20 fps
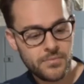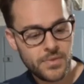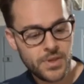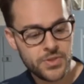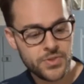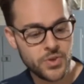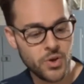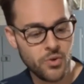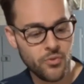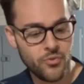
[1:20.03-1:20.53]

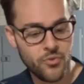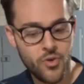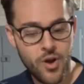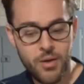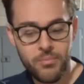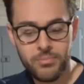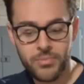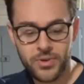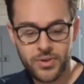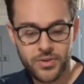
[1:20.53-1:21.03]
So
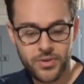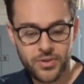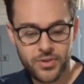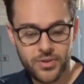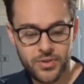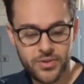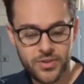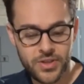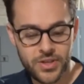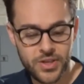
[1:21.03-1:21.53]
from
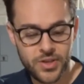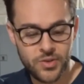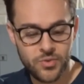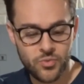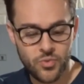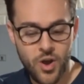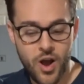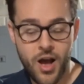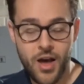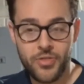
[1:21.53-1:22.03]
the
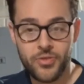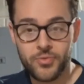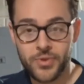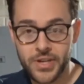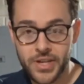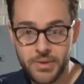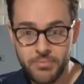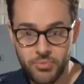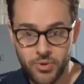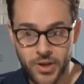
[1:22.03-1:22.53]
raw
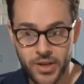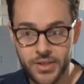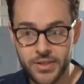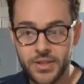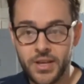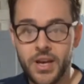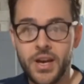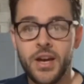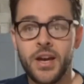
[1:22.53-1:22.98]
3D print,